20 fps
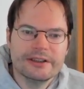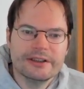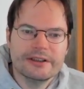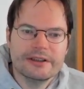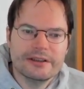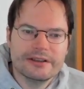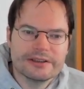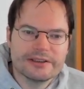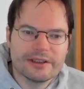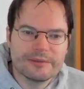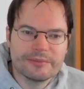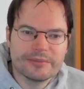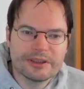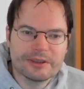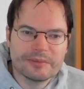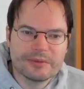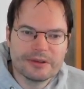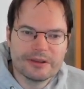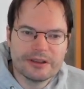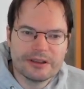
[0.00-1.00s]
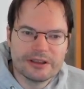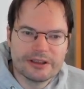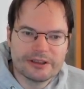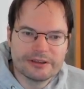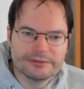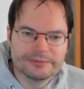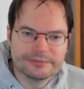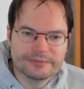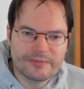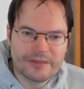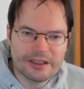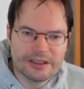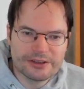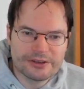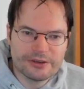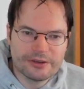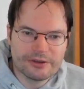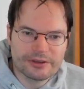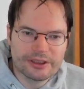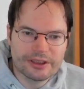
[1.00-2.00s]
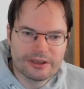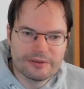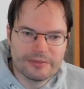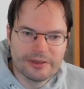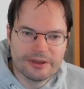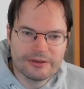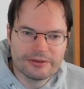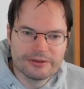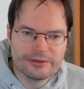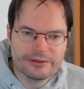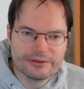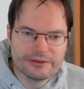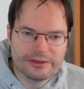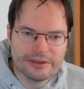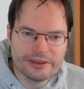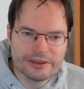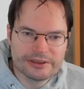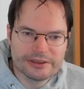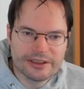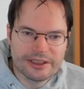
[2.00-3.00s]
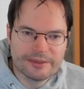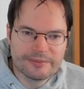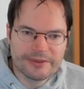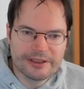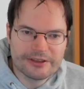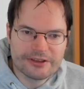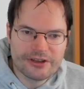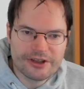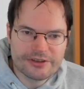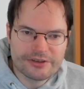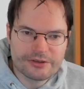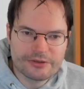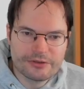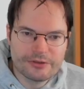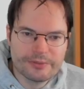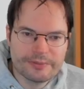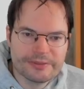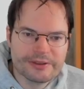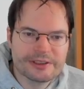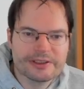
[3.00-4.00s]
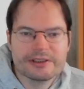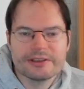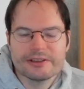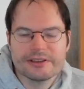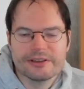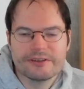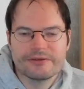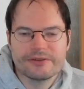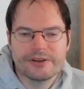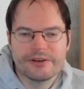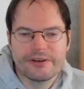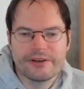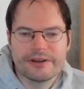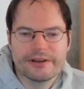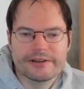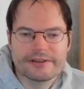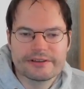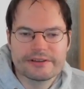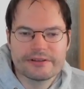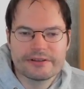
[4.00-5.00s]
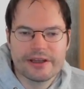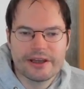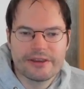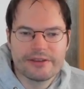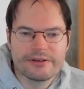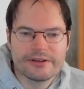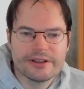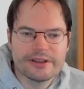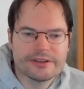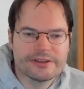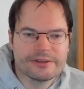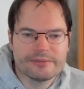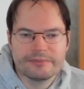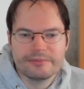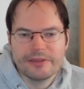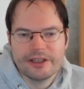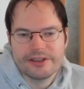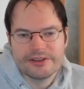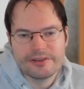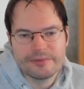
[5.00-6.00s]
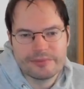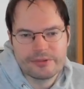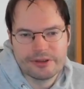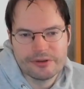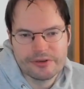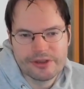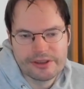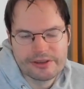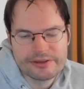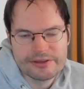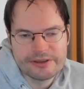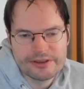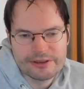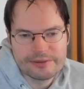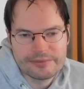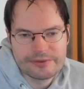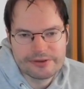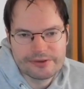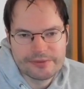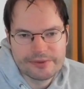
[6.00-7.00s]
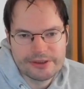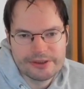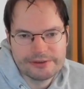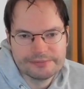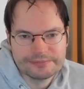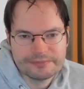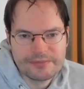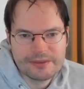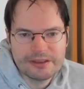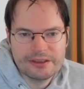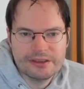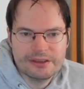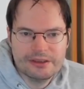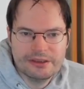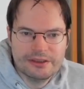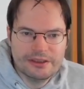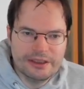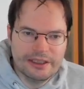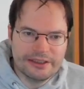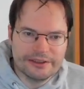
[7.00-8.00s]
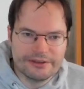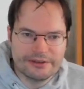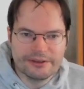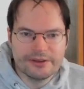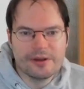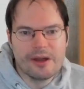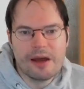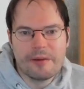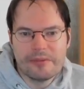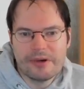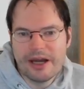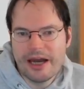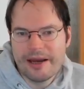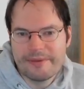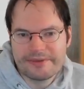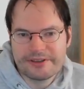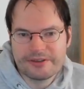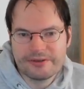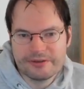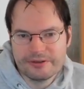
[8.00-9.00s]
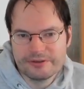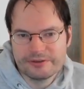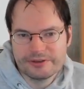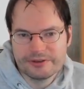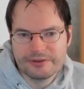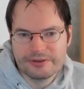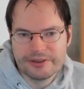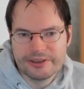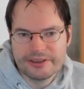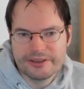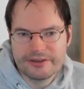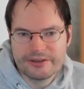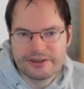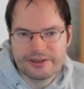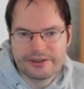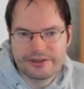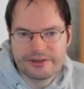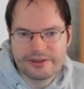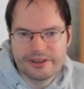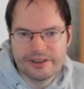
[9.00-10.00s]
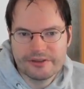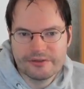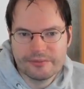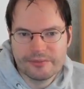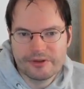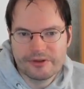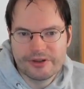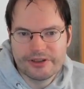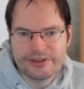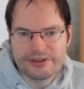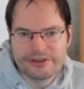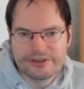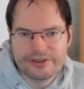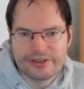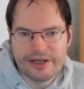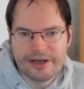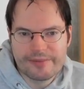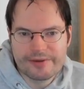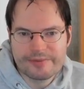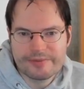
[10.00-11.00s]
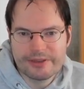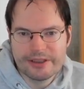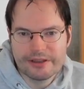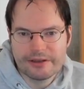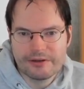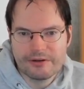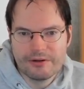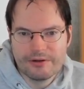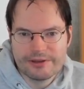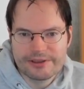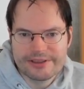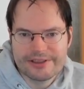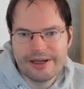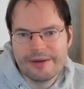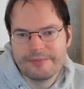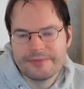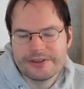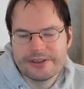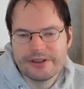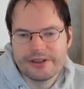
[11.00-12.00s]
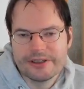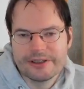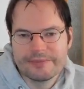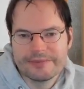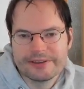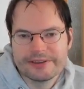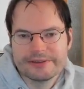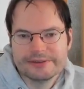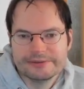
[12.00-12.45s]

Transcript: some people are talking about a type that just groups different things together as a product type as well. And perhaps you'll hear enumeration types being called sum types